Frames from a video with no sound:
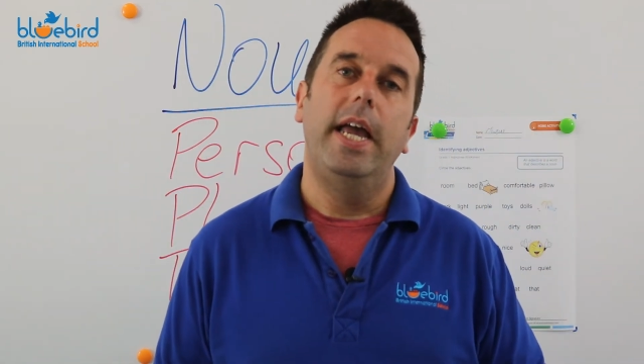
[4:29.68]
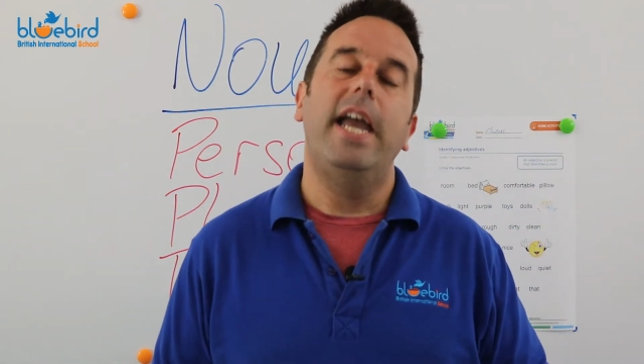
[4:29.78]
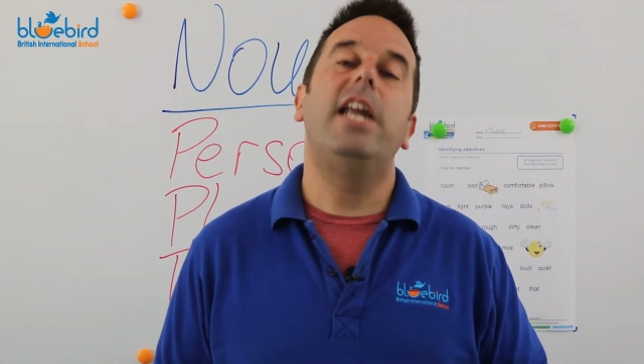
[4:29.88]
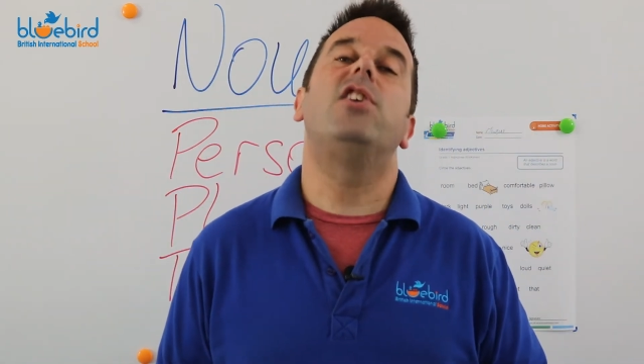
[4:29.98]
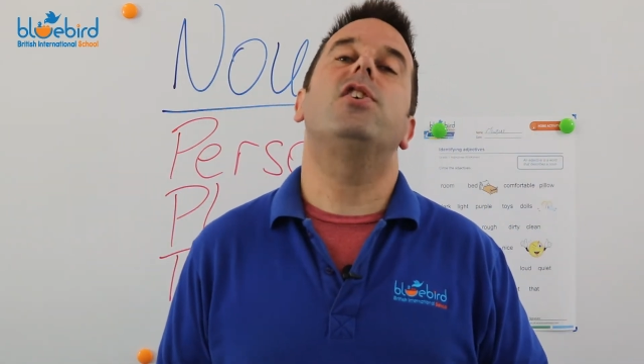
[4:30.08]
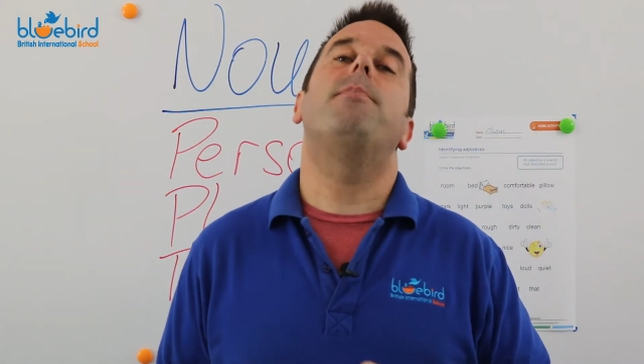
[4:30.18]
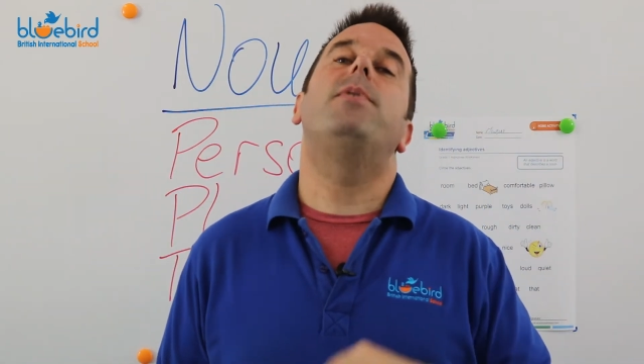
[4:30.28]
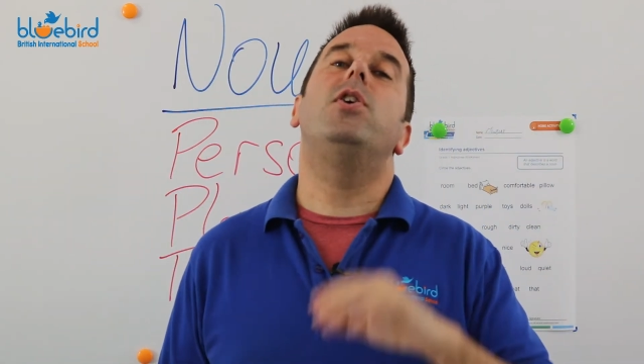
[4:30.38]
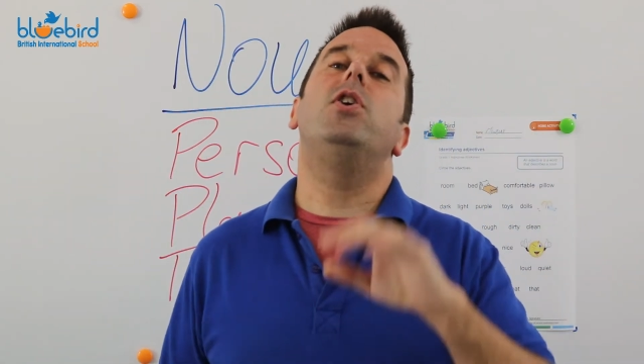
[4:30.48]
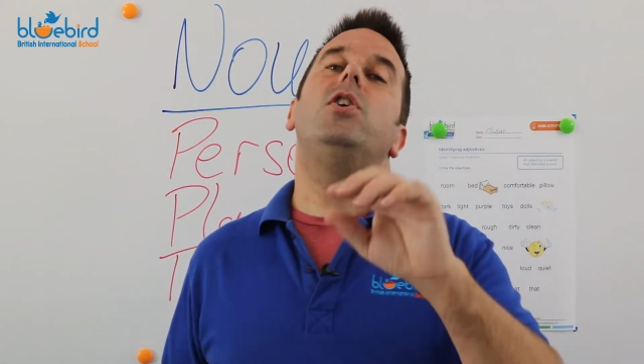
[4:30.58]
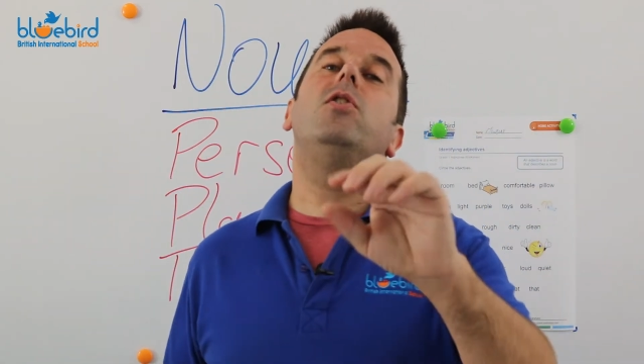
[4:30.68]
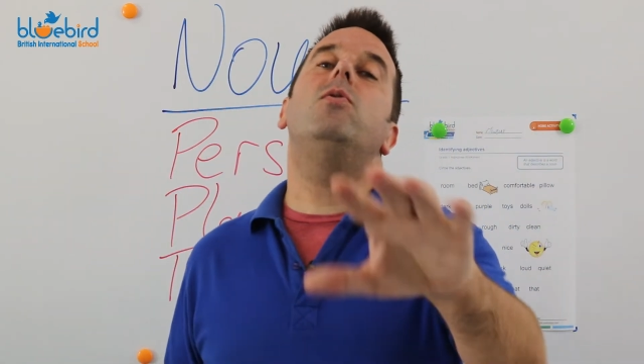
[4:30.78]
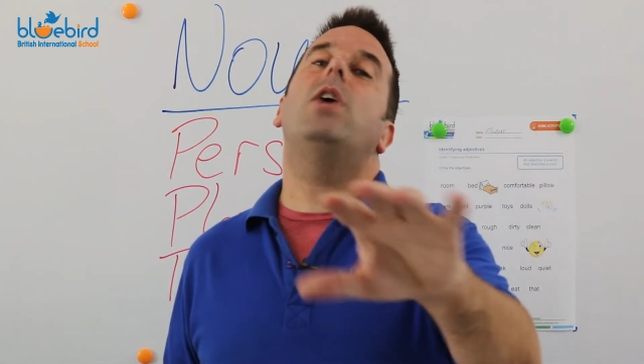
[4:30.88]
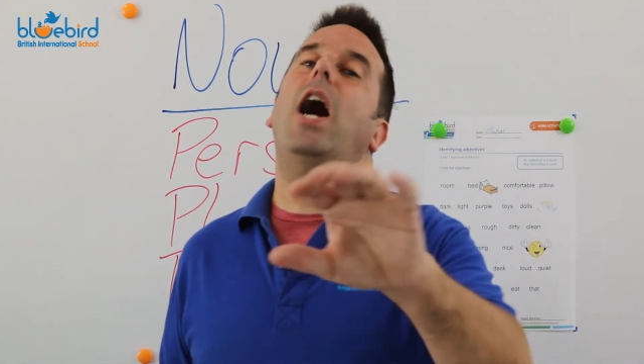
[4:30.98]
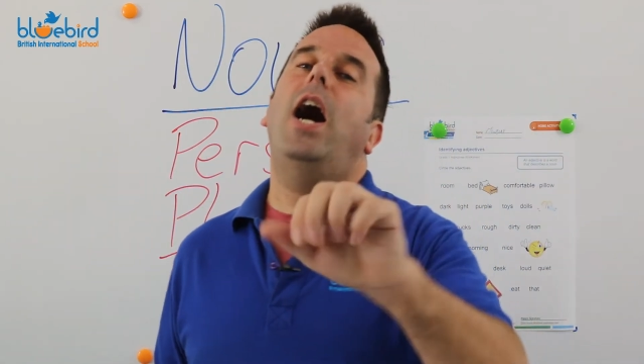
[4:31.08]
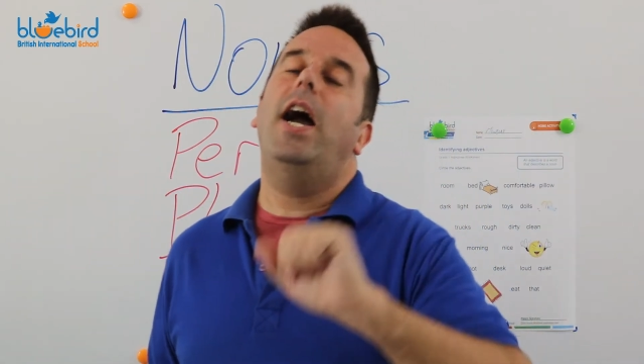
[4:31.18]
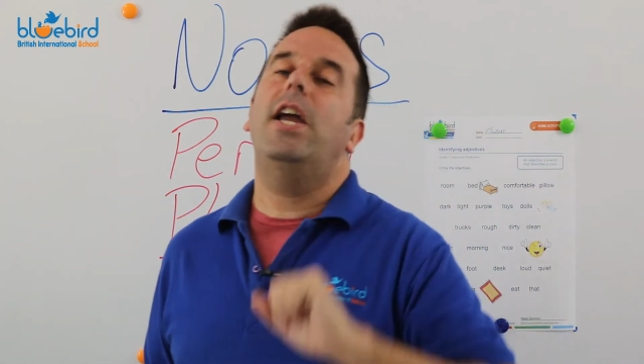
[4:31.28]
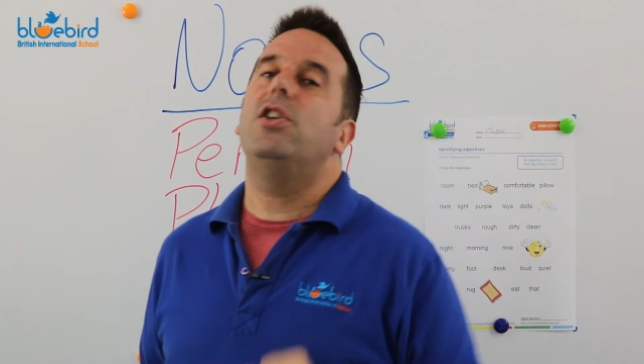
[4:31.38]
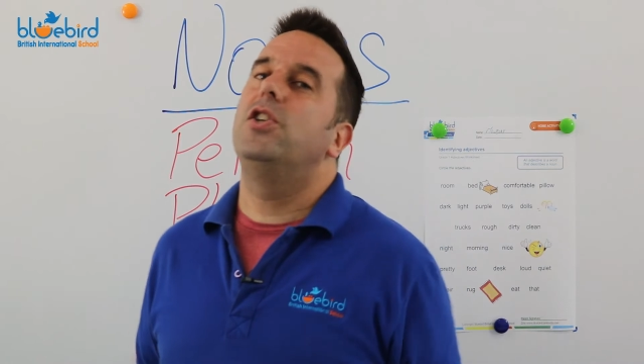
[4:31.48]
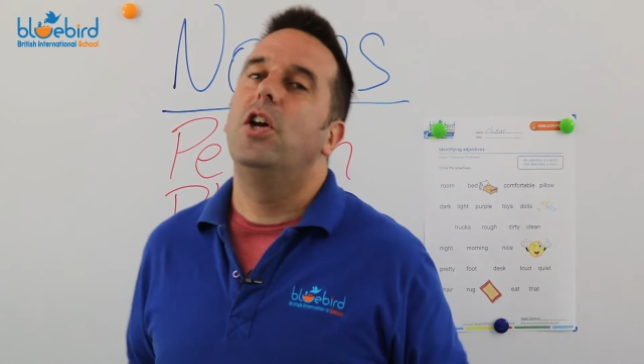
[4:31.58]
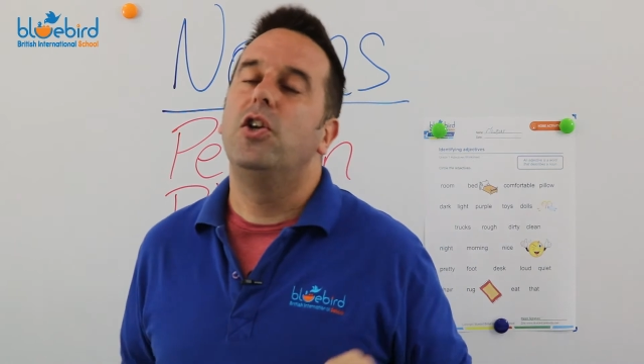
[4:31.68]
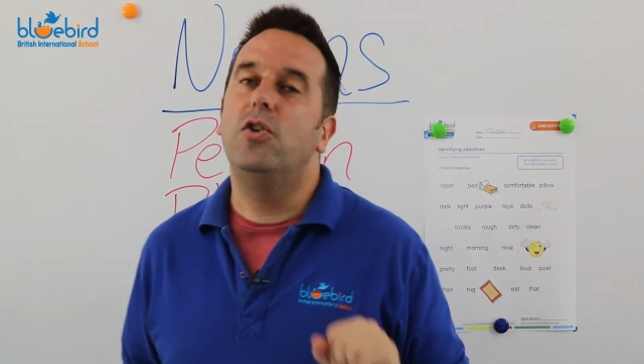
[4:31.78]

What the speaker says: it is up to you guys